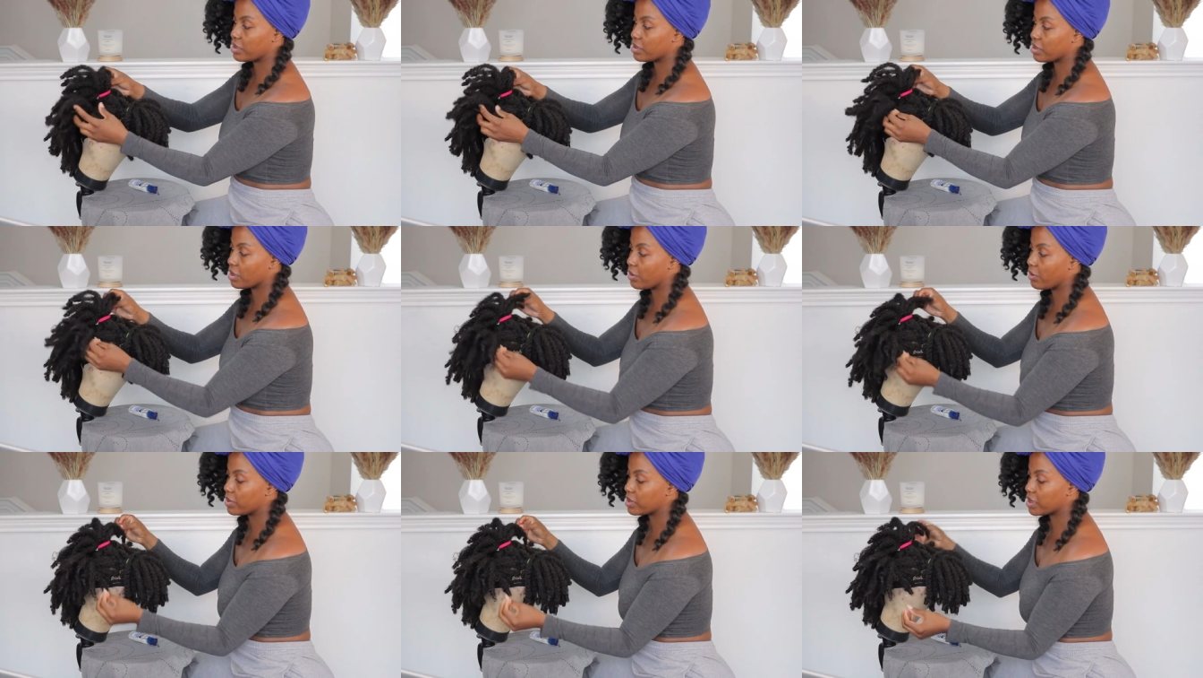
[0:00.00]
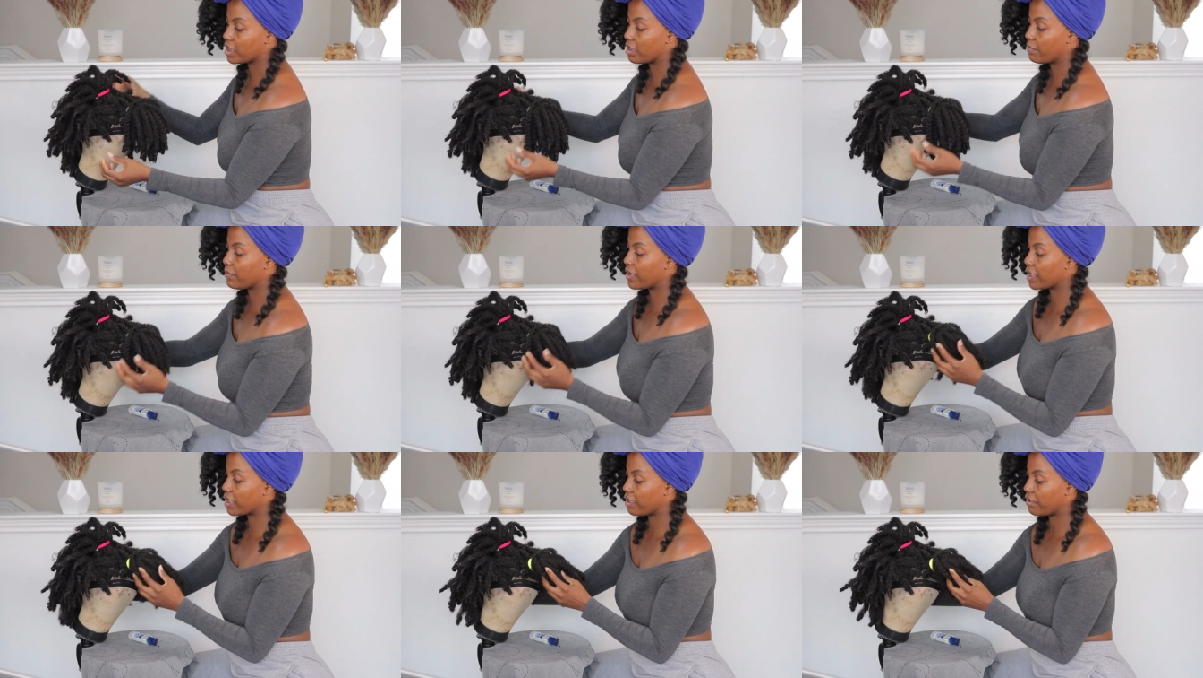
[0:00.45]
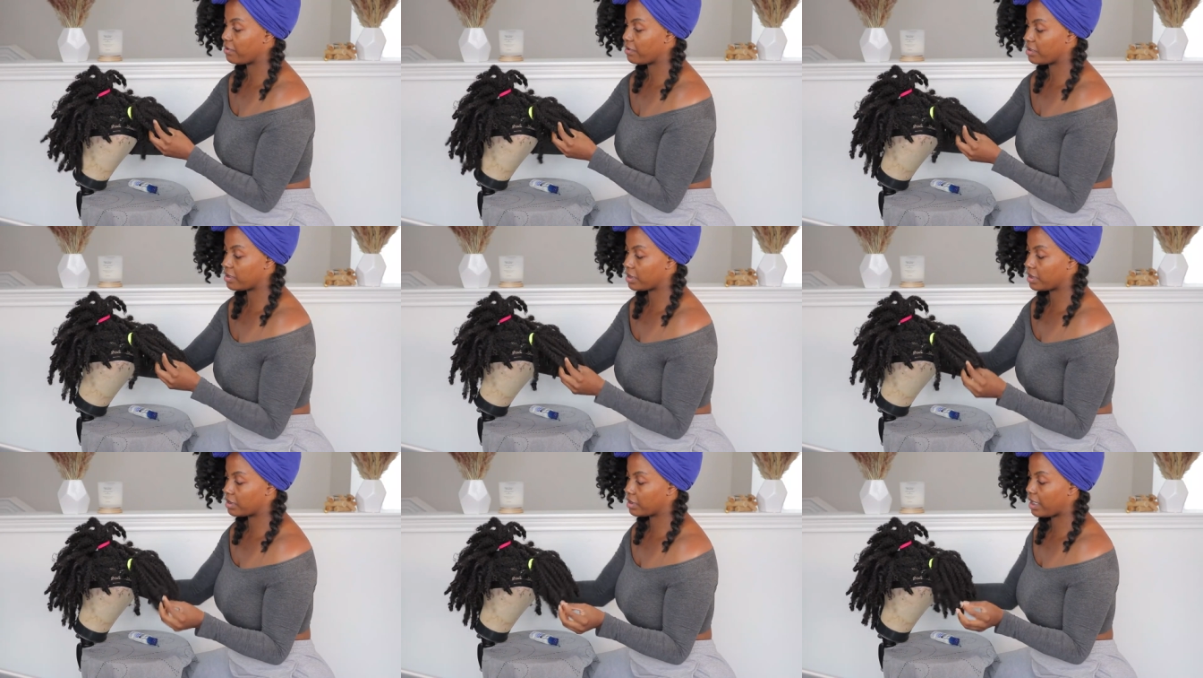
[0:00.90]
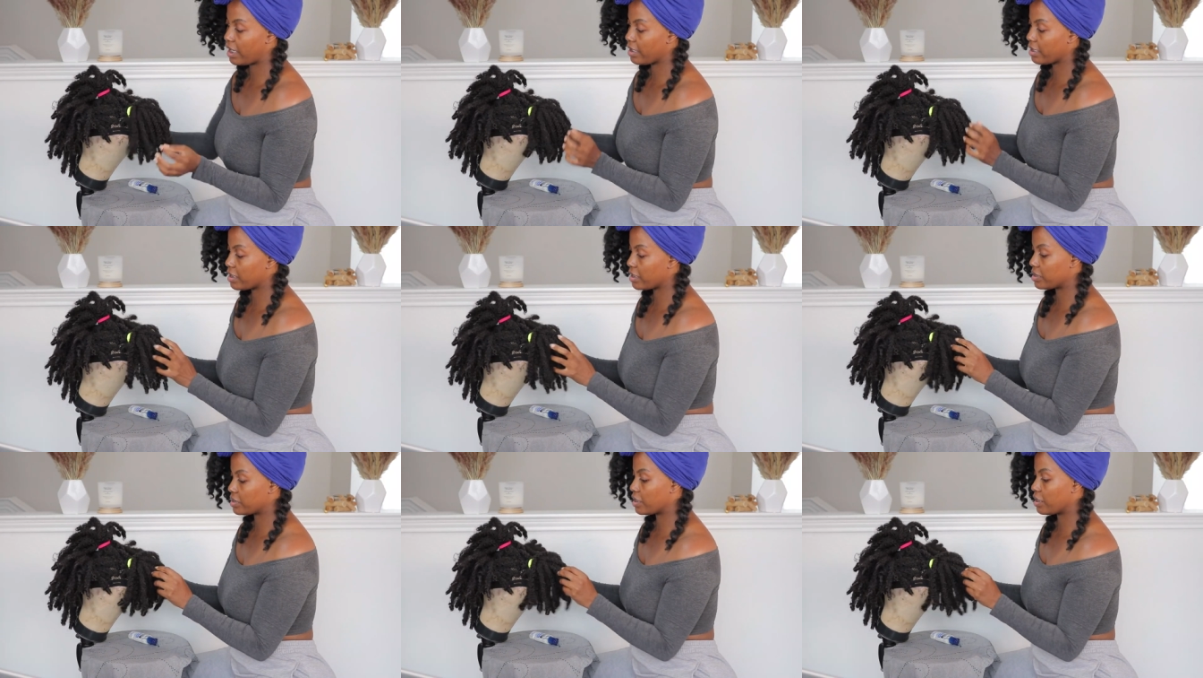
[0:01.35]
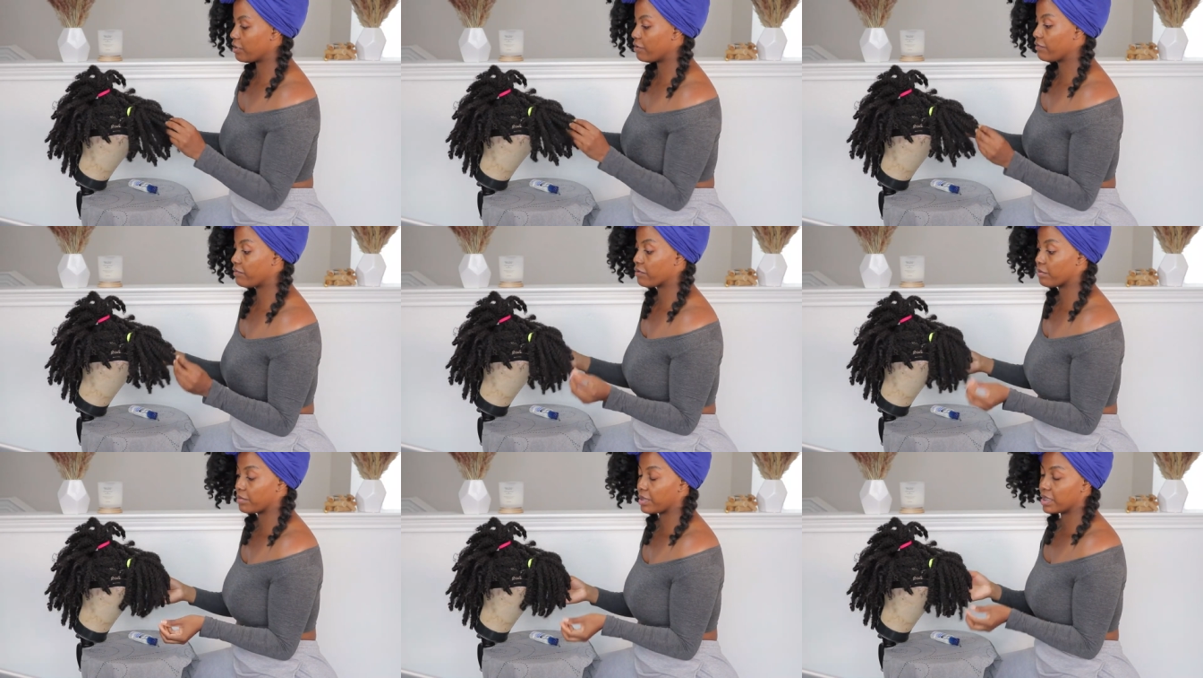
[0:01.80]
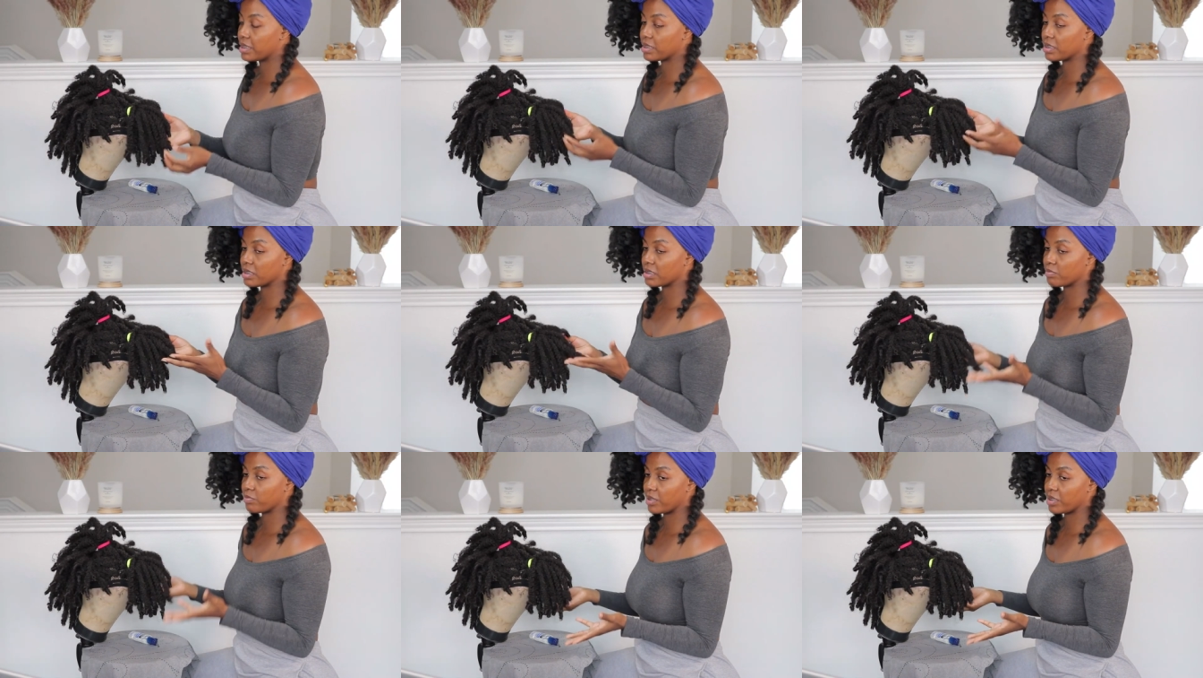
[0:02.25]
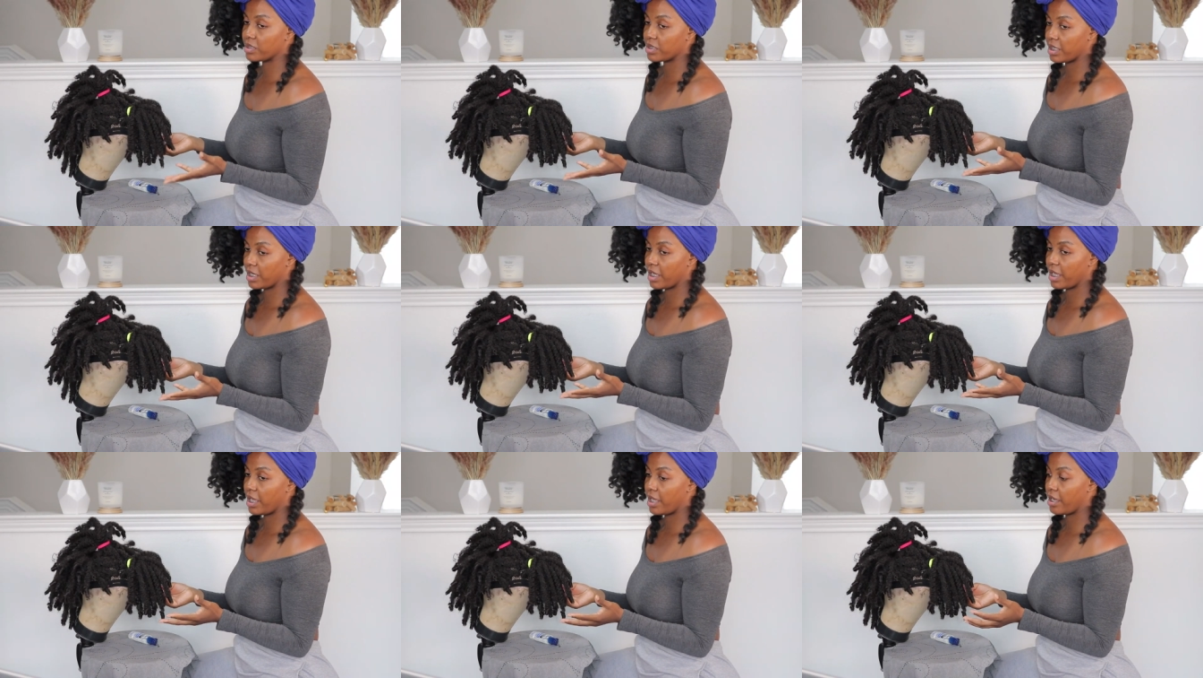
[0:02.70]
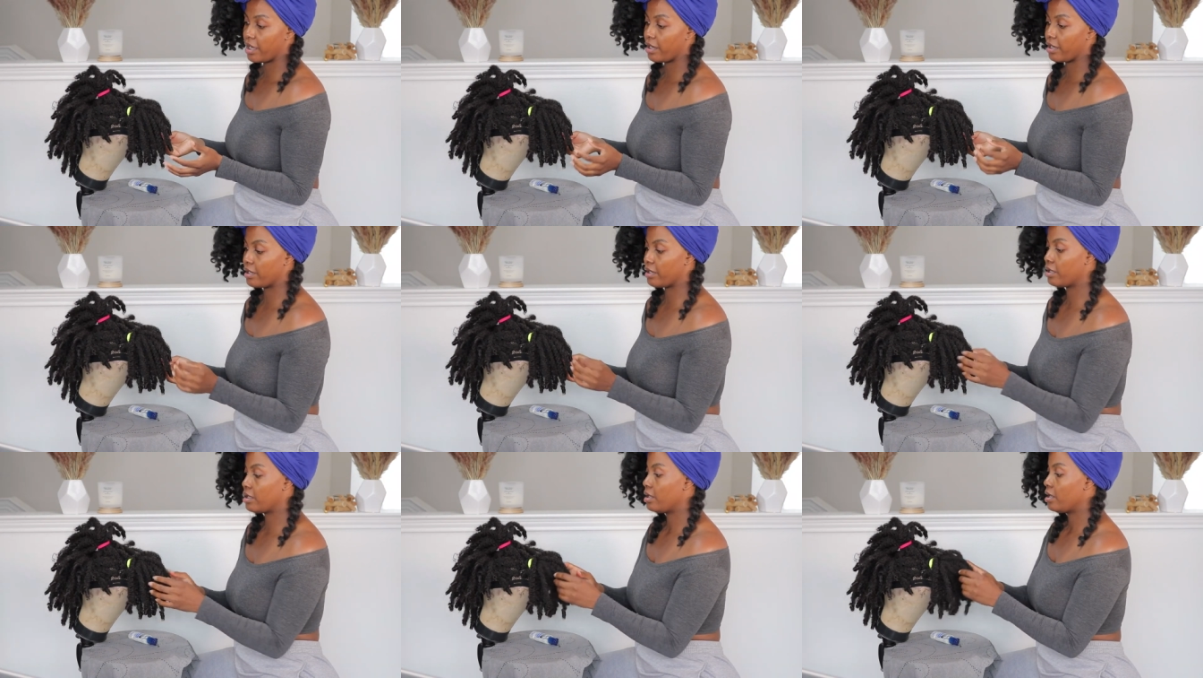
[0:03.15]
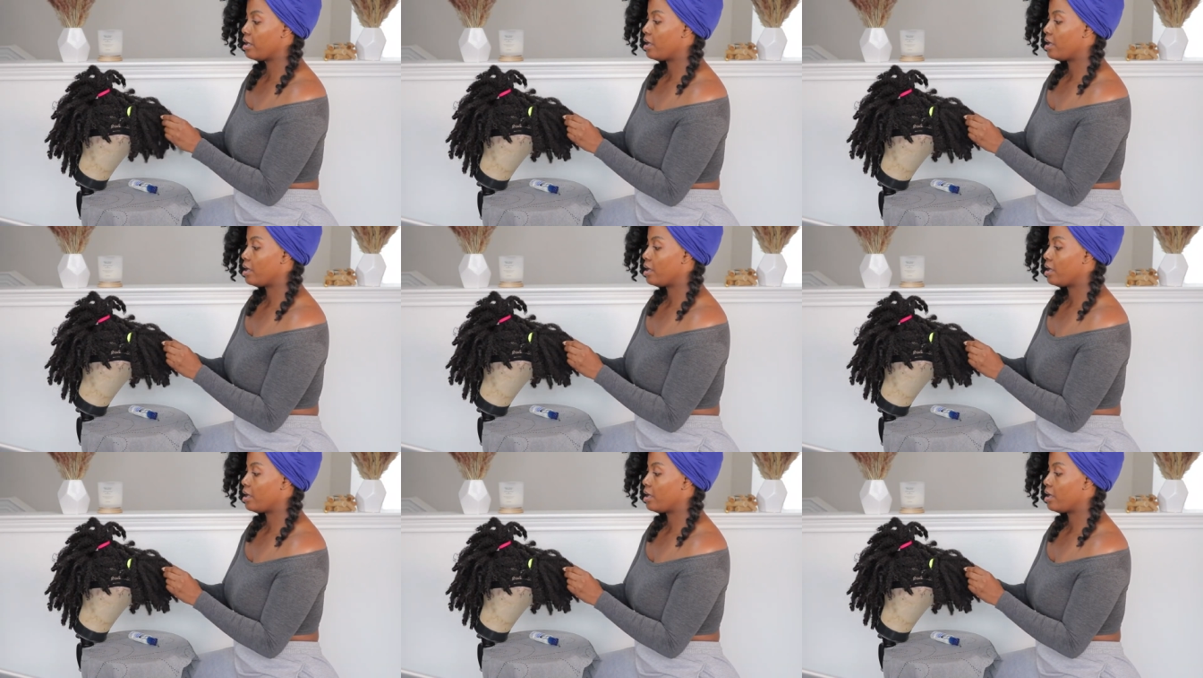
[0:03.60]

and so it's gonna make it a lot easier for me to split the hair